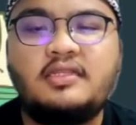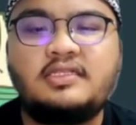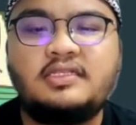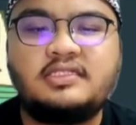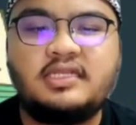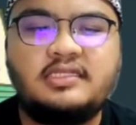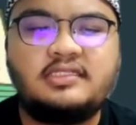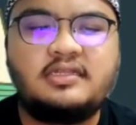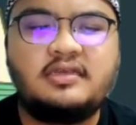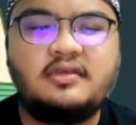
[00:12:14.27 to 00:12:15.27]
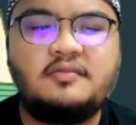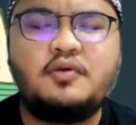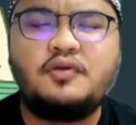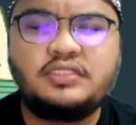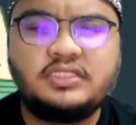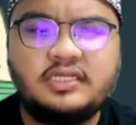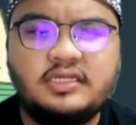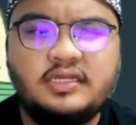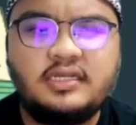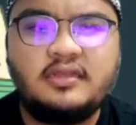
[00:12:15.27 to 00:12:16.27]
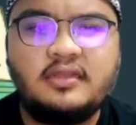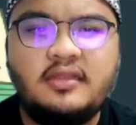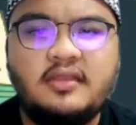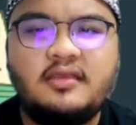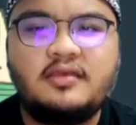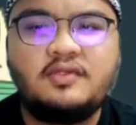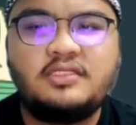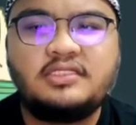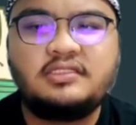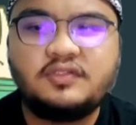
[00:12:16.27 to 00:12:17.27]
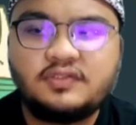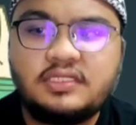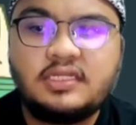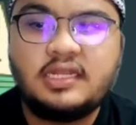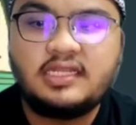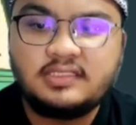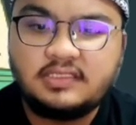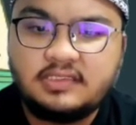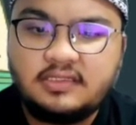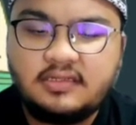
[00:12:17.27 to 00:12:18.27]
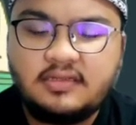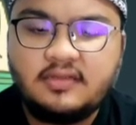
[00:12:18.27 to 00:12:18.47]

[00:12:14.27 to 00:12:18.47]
such as the pollution. We just use the nature